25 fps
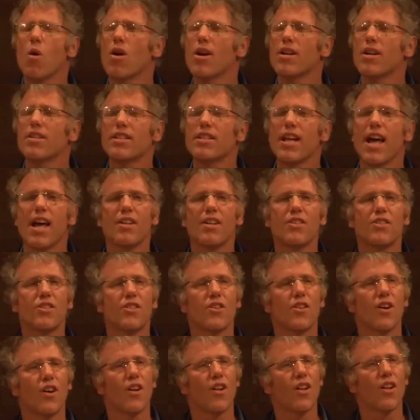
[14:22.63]
more
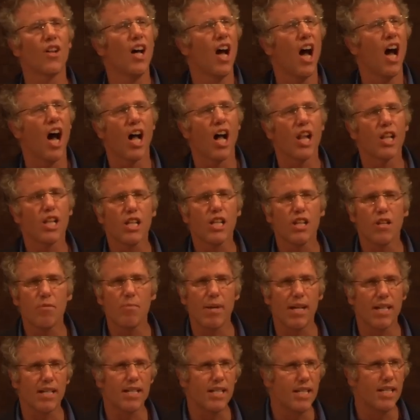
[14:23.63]
intentional, a little
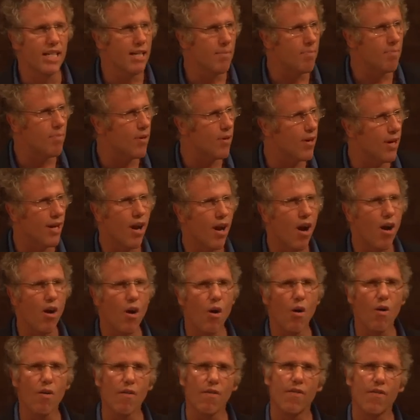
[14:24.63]
bit deeper in our
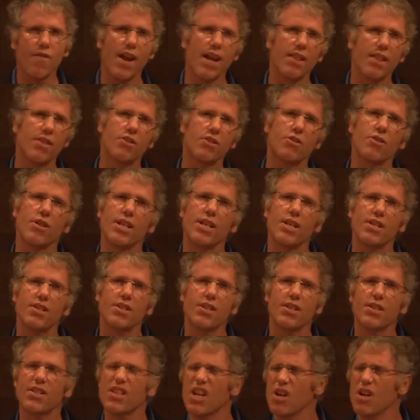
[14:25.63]
own faith
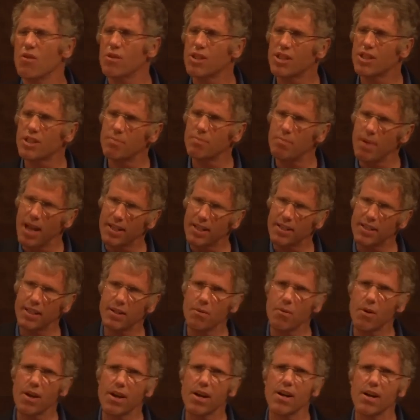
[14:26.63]
traditions,
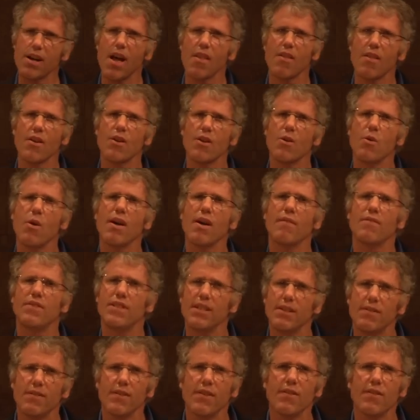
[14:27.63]
respecting one another who have
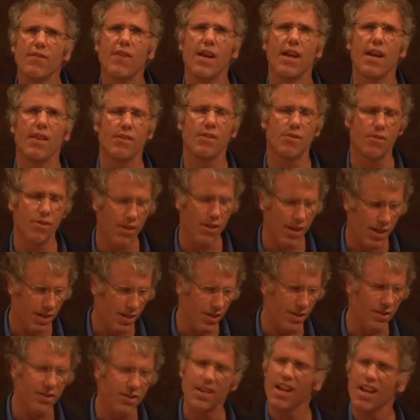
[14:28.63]
different faith
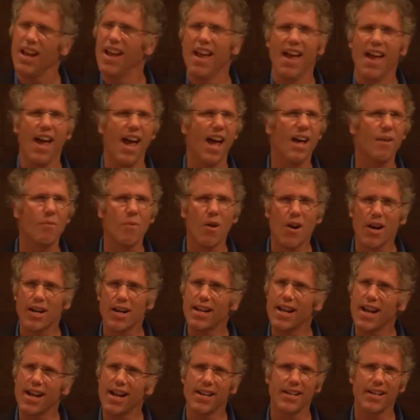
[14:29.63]
traditions, and
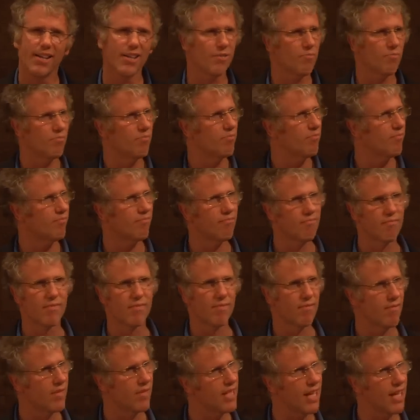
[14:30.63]
walking out here
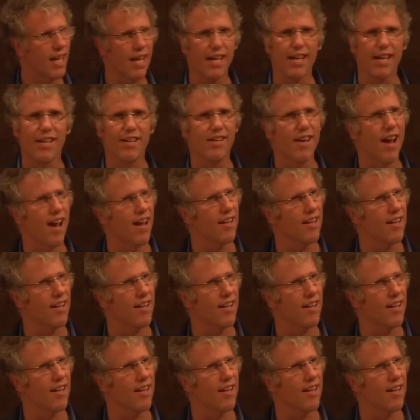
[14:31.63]
singing and